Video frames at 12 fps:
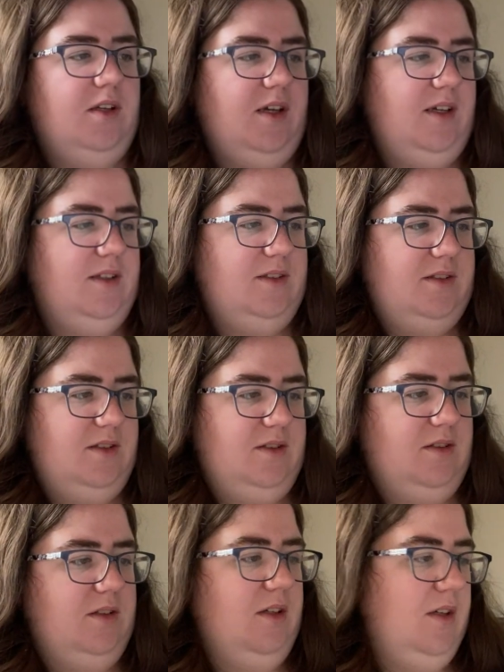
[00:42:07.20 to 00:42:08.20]
that's,
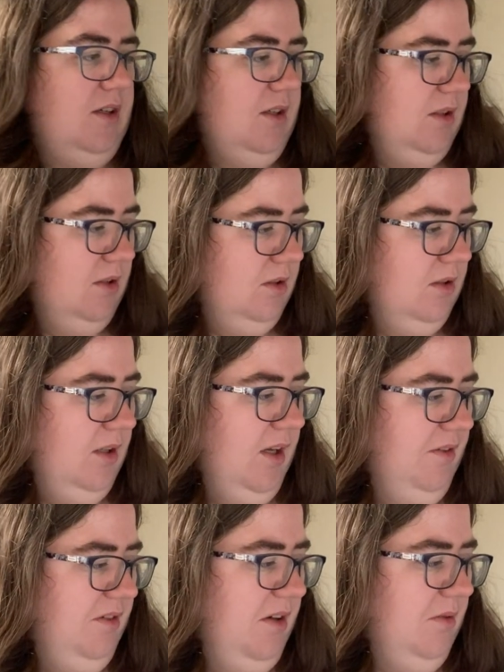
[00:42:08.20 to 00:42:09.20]

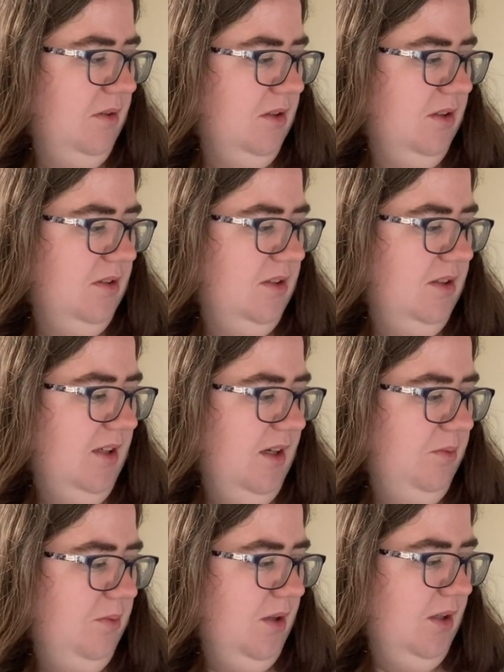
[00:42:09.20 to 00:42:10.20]
yeah, but it was
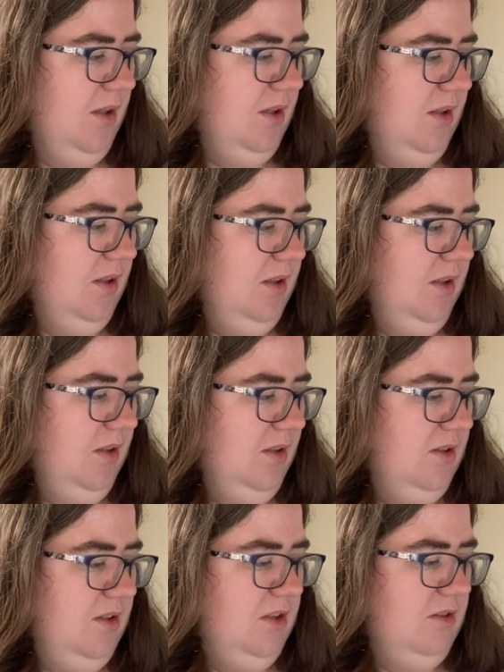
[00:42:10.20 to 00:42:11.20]
designed by
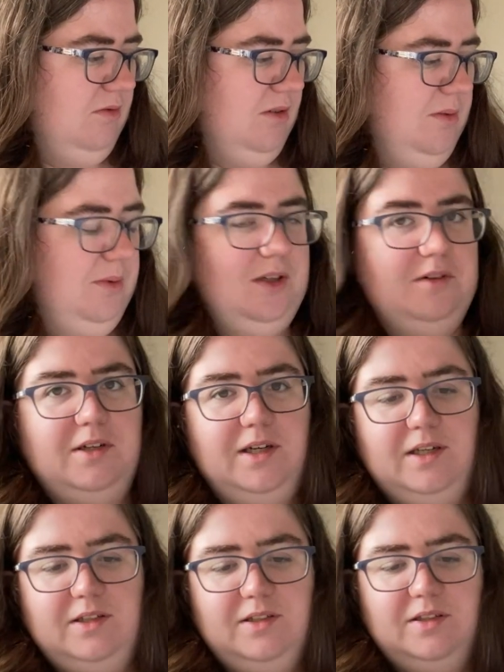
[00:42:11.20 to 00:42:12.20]
Stitch Robio
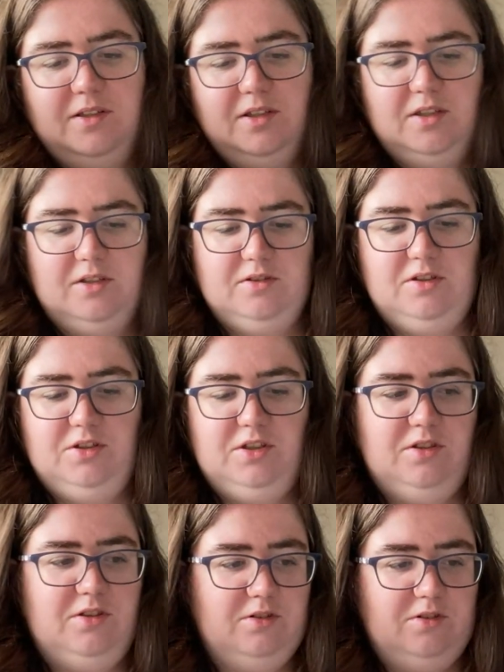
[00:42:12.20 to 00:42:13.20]
again. So
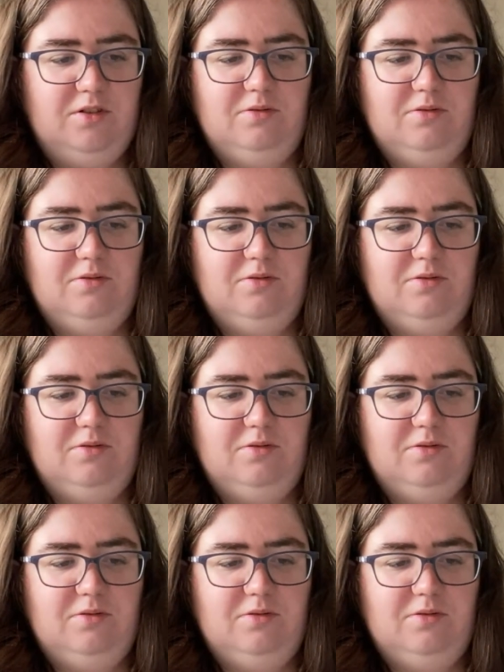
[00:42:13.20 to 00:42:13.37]
she's done